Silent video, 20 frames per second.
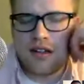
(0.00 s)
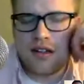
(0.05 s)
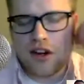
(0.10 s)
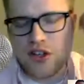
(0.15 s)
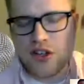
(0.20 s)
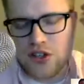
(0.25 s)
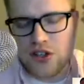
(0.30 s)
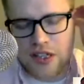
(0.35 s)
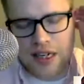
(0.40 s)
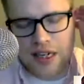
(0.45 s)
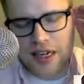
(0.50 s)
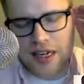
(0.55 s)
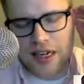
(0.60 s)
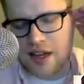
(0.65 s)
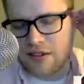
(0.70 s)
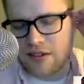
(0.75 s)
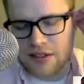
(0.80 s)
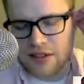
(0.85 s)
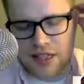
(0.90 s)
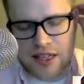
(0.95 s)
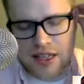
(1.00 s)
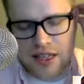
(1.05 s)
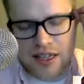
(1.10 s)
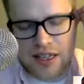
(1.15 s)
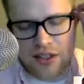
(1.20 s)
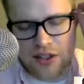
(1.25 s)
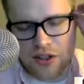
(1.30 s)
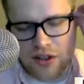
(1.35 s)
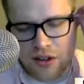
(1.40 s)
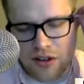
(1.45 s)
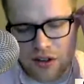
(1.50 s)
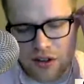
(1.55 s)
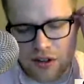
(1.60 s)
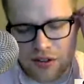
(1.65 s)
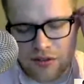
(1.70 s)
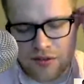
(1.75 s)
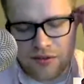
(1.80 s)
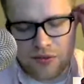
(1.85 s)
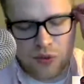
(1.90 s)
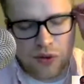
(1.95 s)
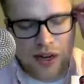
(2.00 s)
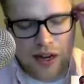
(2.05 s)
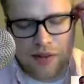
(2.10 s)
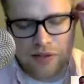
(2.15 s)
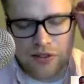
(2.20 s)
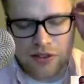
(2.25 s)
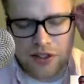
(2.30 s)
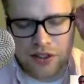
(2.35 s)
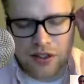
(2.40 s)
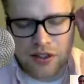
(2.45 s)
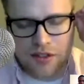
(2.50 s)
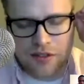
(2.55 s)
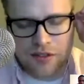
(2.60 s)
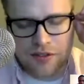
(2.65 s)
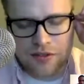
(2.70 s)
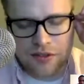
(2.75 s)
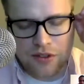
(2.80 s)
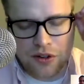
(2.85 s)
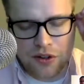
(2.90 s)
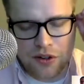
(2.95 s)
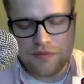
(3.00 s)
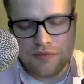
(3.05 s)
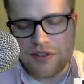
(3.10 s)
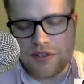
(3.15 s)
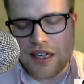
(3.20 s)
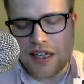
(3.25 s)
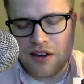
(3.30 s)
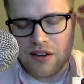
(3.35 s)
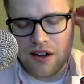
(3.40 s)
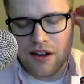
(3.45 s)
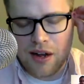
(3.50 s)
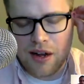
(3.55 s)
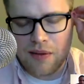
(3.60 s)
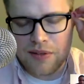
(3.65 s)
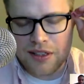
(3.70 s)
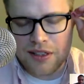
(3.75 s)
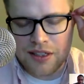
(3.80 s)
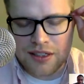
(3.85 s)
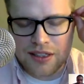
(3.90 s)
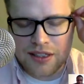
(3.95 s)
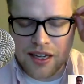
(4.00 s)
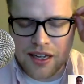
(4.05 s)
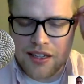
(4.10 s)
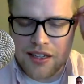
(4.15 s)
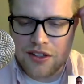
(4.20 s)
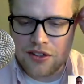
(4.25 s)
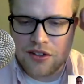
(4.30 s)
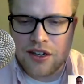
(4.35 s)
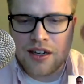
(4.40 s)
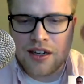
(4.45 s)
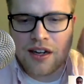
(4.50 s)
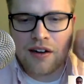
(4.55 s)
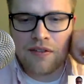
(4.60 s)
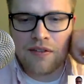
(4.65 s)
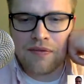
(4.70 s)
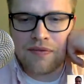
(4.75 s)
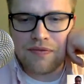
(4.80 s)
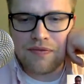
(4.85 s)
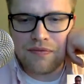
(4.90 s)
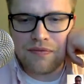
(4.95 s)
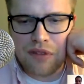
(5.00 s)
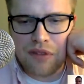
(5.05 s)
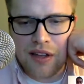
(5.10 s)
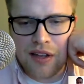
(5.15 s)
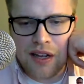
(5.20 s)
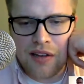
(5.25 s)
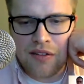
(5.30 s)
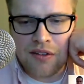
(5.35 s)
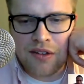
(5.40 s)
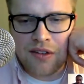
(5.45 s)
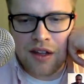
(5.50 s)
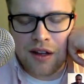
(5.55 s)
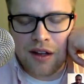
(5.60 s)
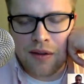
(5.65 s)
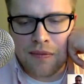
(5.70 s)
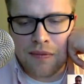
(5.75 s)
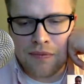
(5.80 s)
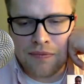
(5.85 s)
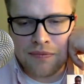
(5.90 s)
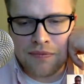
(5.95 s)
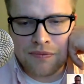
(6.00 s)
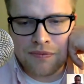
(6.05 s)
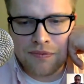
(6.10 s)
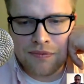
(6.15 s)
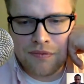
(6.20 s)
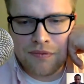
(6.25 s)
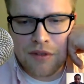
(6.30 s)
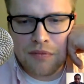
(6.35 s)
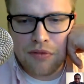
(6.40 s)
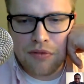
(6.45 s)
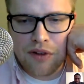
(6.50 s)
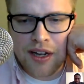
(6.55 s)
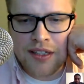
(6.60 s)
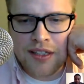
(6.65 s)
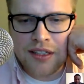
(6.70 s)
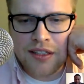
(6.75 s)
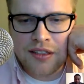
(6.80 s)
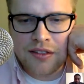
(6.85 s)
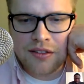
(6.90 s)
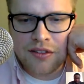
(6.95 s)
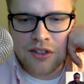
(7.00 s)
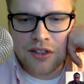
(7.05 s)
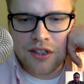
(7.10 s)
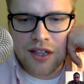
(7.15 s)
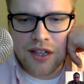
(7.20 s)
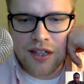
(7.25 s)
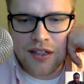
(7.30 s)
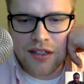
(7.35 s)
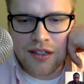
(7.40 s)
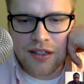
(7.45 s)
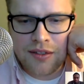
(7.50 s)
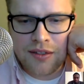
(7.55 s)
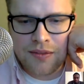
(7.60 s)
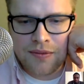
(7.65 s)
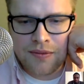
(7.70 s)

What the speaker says: you sending out keys or whatever or sending out copies to sites, or any kind of plan with press or sites?